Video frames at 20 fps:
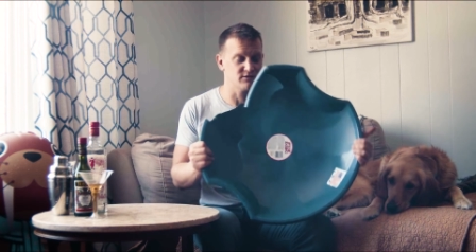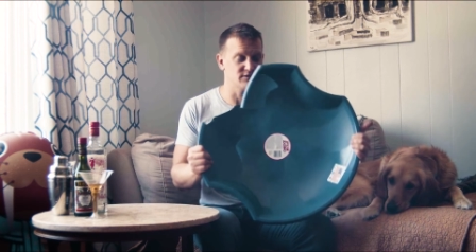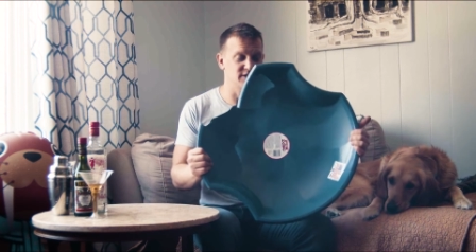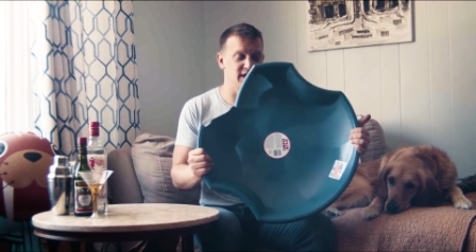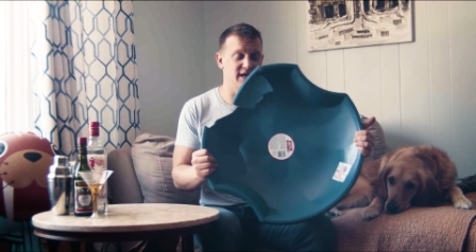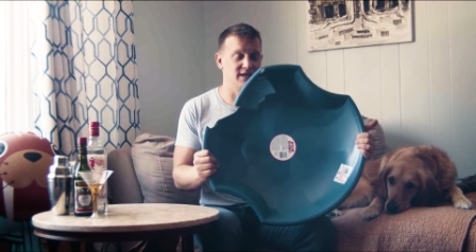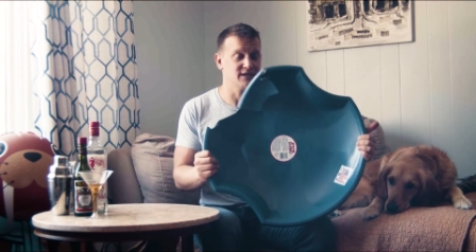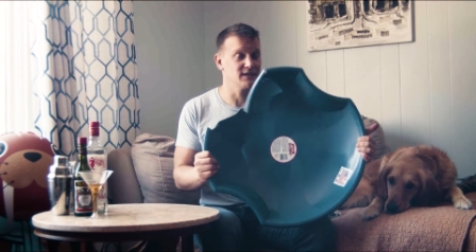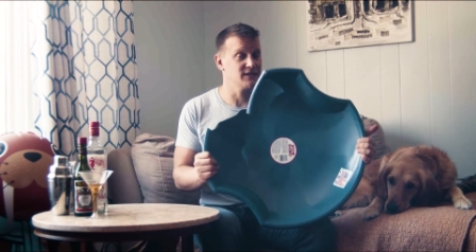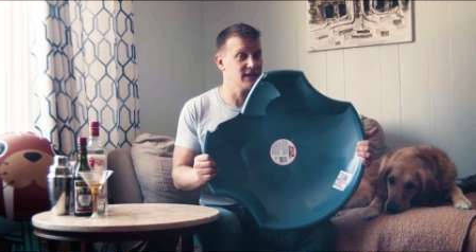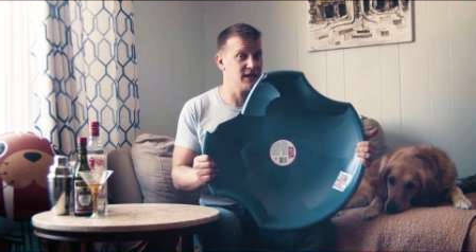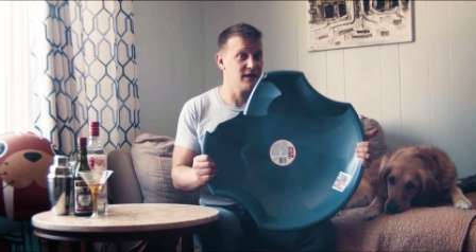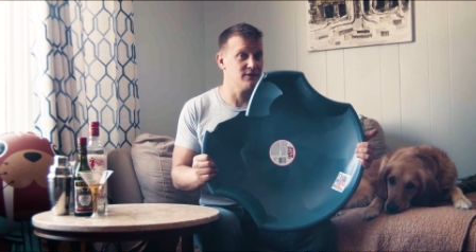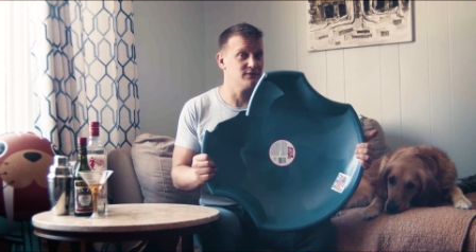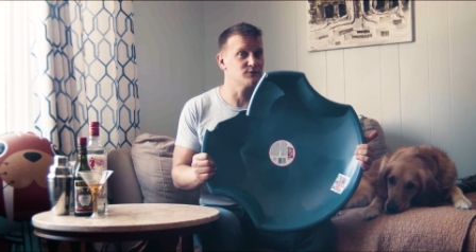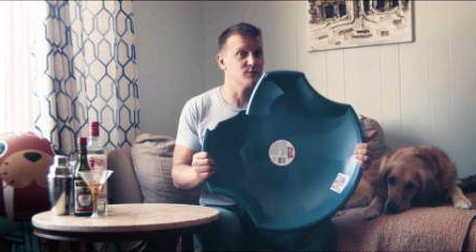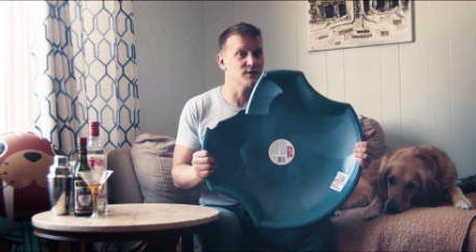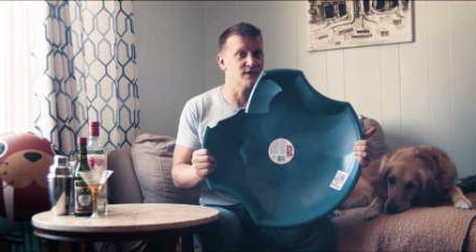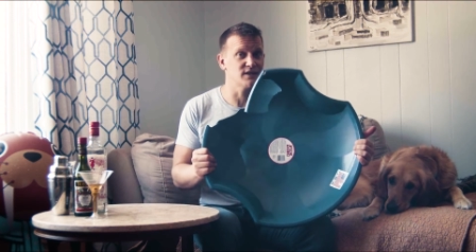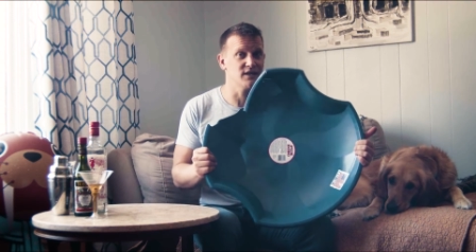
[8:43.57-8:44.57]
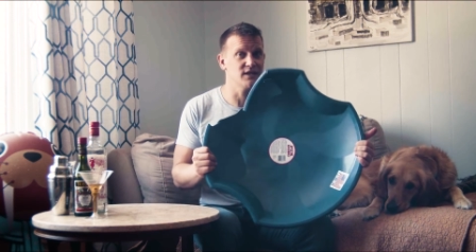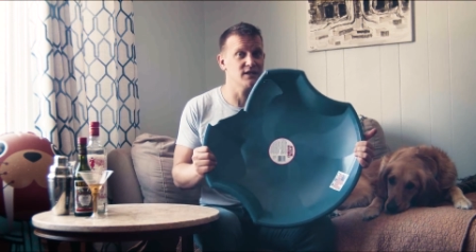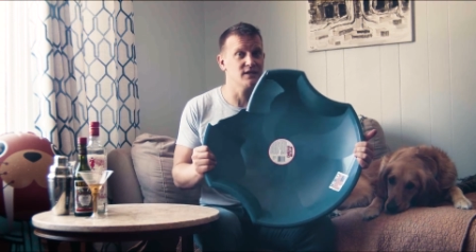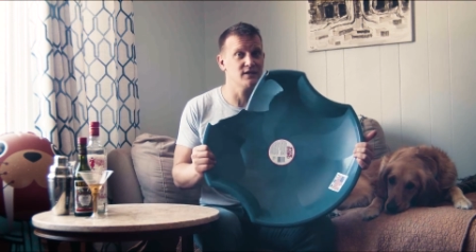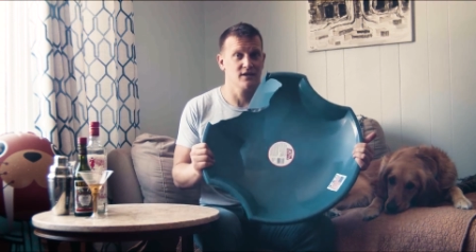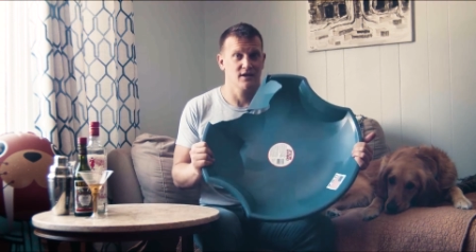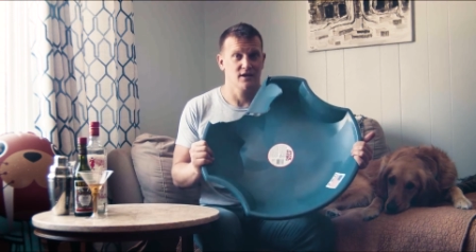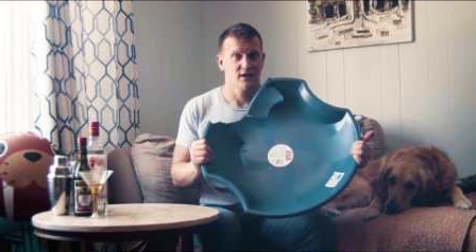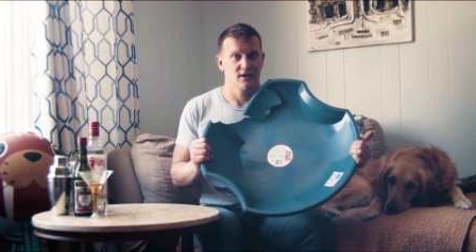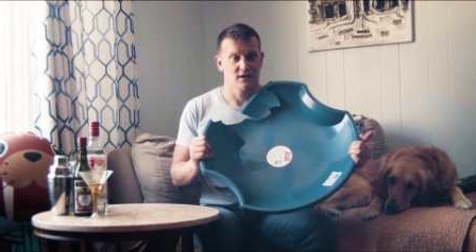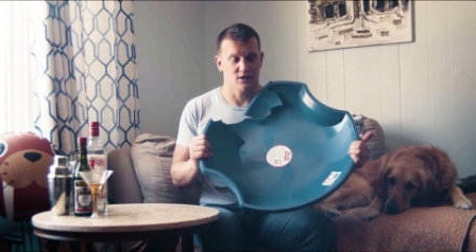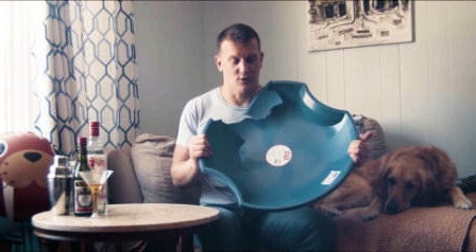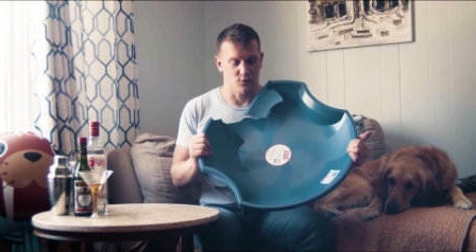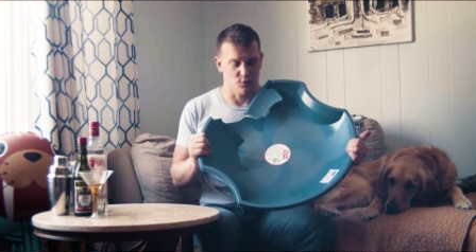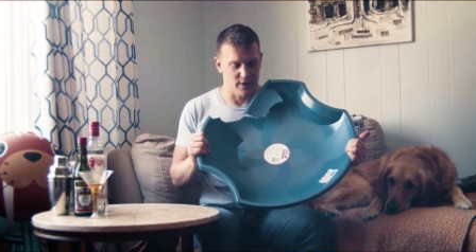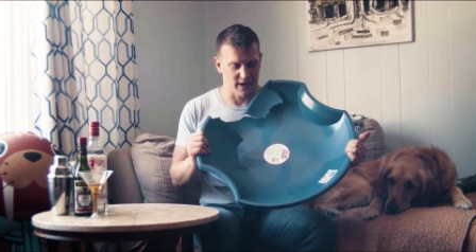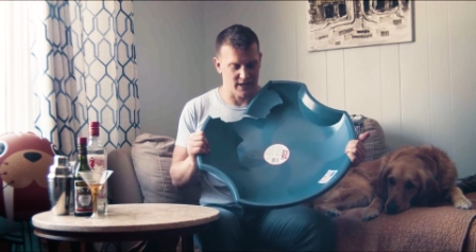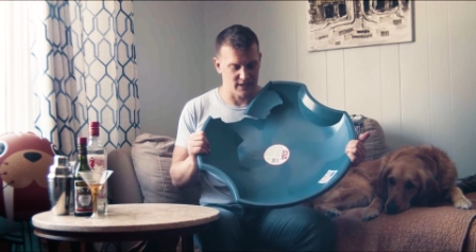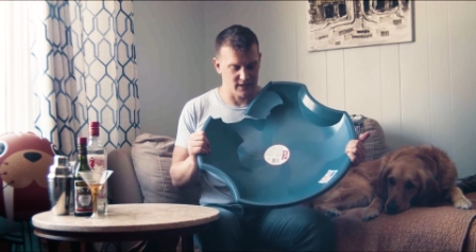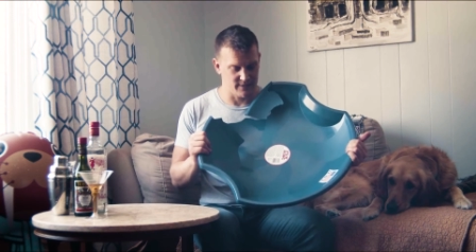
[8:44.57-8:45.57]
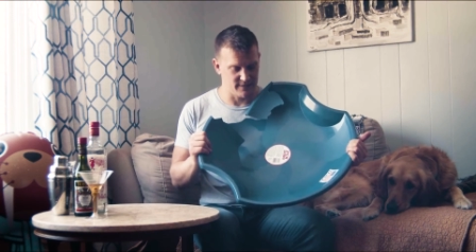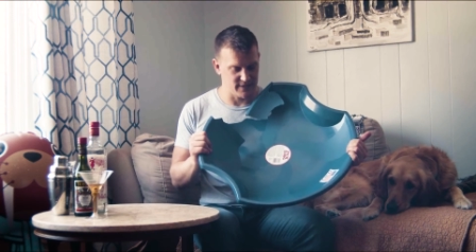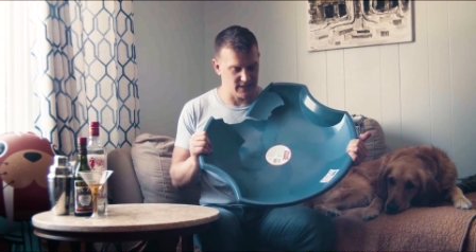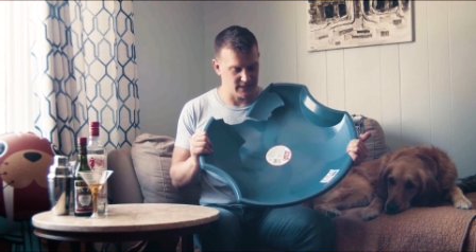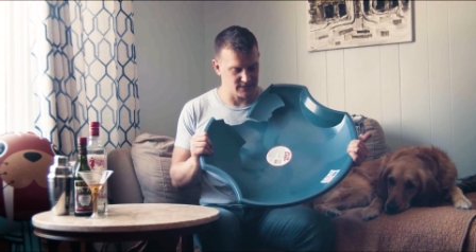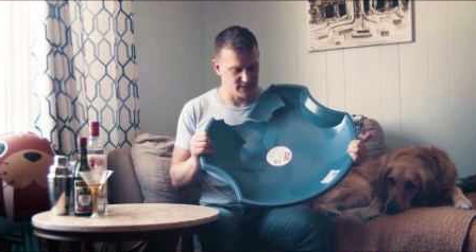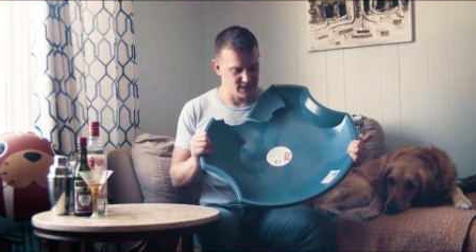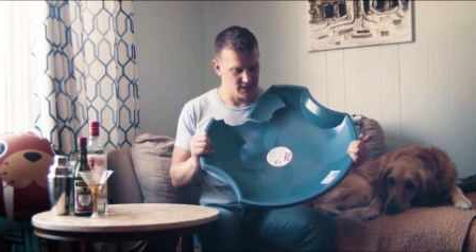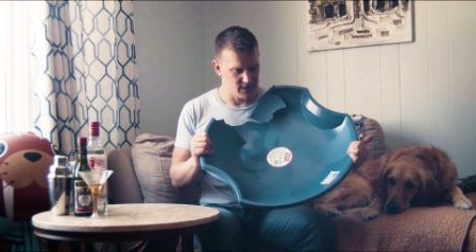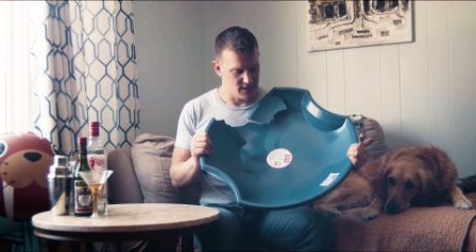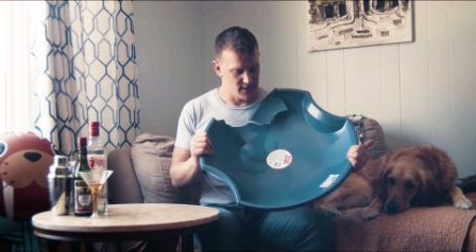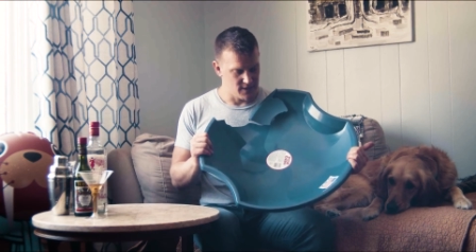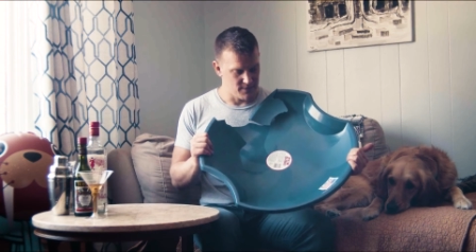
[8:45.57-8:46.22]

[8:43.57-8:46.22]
so technically I was within the weight limit